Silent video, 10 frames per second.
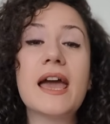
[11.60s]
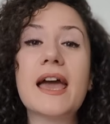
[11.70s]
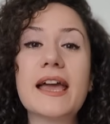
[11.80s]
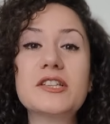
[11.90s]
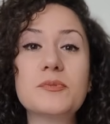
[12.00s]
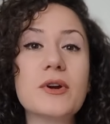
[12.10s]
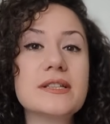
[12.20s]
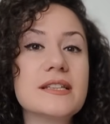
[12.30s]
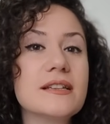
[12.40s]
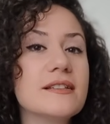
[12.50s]

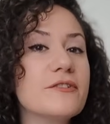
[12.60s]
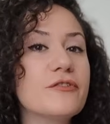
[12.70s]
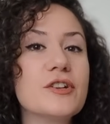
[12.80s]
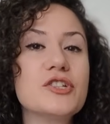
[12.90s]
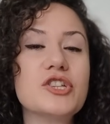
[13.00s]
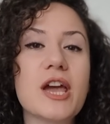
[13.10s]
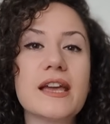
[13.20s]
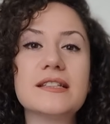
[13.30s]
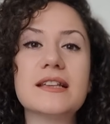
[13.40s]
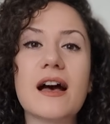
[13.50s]
expressing different
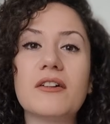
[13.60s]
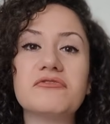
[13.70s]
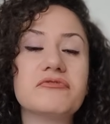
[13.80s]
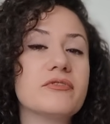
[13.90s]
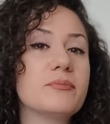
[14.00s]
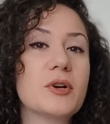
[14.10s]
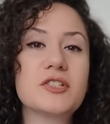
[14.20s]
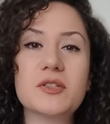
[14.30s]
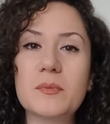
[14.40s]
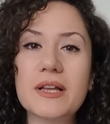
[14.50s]
shades of
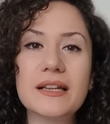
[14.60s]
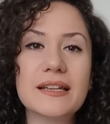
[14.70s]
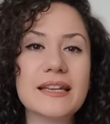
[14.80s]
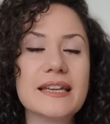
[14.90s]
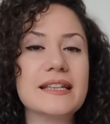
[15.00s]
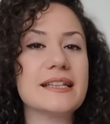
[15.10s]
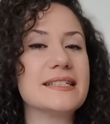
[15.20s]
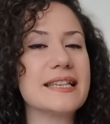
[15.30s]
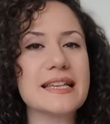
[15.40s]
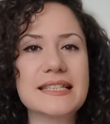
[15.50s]
possibility,
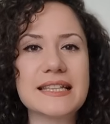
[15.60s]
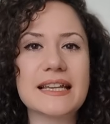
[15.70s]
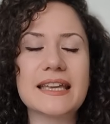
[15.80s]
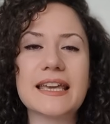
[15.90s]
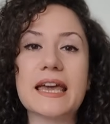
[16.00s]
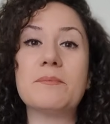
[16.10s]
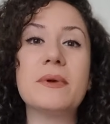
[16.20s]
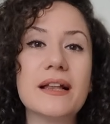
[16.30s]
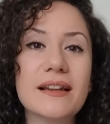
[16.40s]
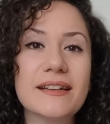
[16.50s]
necessity,
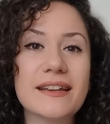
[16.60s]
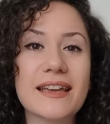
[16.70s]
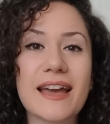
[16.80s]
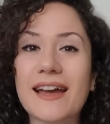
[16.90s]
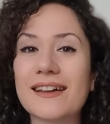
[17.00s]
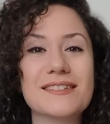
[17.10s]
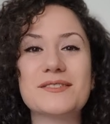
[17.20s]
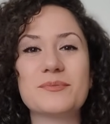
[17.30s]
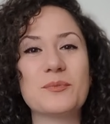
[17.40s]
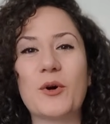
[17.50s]
ability, and
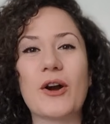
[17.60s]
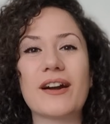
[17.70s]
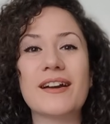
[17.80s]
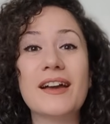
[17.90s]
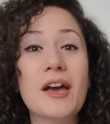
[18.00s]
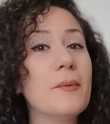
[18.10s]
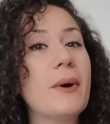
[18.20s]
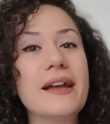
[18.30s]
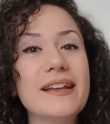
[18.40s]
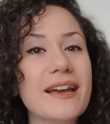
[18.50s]
more.
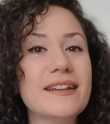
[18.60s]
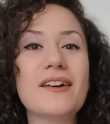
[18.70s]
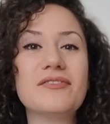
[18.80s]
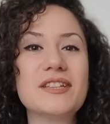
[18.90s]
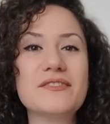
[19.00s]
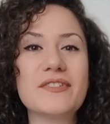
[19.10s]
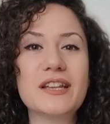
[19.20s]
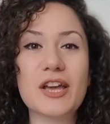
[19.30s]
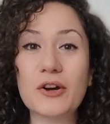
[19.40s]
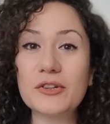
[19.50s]
By the end of this
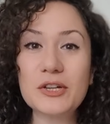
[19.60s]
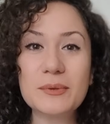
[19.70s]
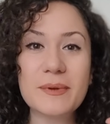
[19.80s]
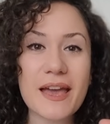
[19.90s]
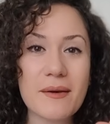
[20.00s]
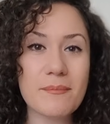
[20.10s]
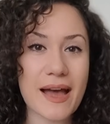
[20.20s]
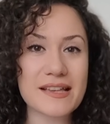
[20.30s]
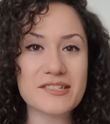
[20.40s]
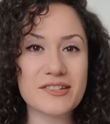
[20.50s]
video, you'll be a
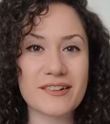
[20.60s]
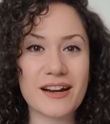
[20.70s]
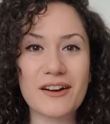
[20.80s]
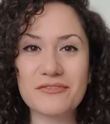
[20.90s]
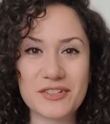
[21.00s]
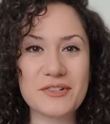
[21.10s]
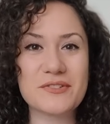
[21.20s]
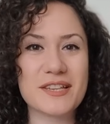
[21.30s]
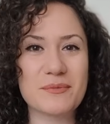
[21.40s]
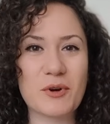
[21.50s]
master of
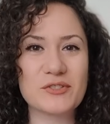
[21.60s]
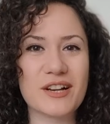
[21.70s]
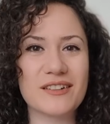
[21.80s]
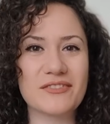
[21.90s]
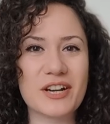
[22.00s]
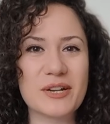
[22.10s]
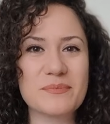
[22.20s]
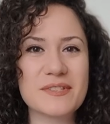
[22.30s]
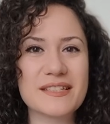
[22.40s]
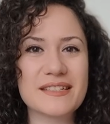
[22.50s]
using modal
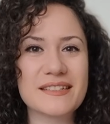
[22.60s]
verbs.